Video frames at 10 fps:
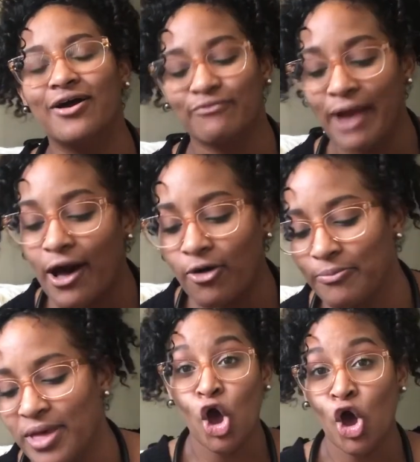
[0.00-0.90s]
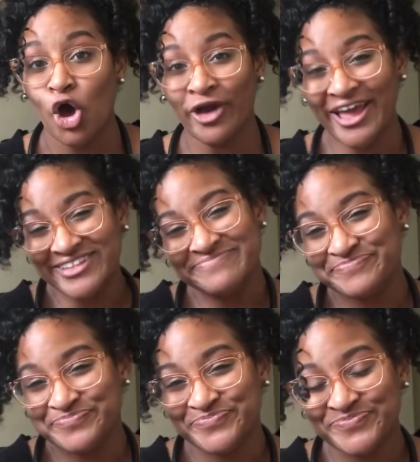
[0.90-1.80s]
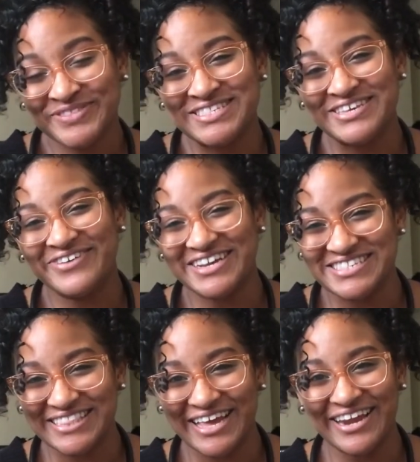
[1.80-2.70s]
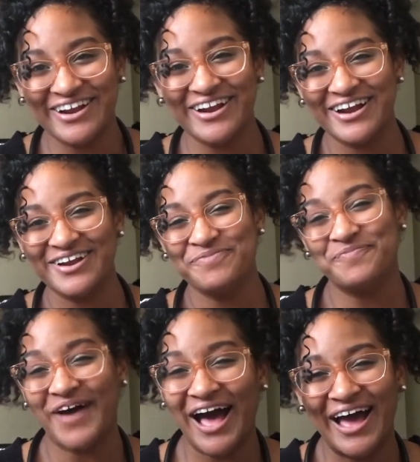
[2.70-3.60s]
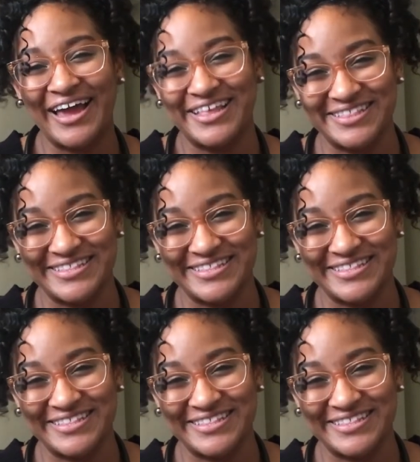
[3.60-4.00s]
realm. Okay, see you guys later. Bye.